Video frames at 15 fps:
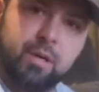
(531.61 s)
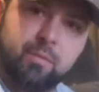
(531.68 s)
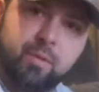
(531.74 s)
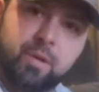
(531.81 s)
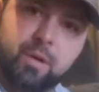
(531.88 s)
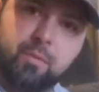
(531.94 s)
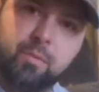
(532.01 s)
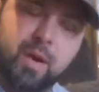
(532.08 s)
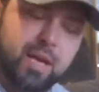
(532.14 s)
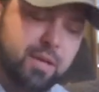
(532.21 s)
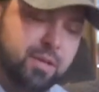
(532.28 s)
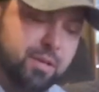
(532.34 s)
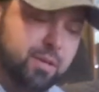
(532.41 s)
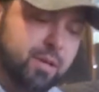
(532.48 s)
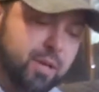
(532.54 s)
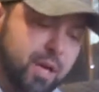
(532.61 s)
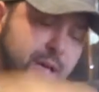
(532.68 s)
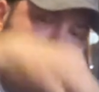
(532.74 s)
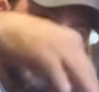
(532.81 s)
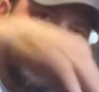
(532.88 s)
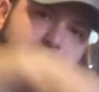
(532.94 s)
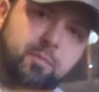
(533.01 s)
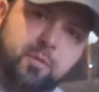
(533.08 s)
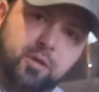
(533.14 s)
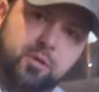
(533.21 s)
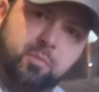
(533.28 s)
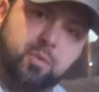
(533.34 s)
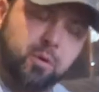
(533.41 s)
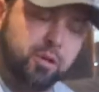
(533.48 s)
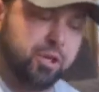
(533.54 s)
with a razor, and then
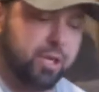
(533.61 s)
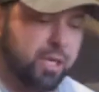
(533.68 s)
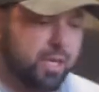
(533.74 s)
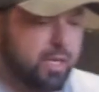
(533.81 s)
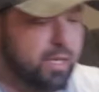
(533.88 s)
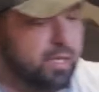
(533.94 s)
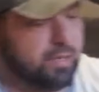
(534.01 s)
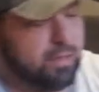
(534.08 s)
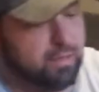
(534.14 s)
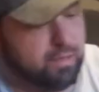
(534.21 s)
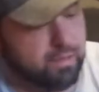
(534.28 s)
just push it in,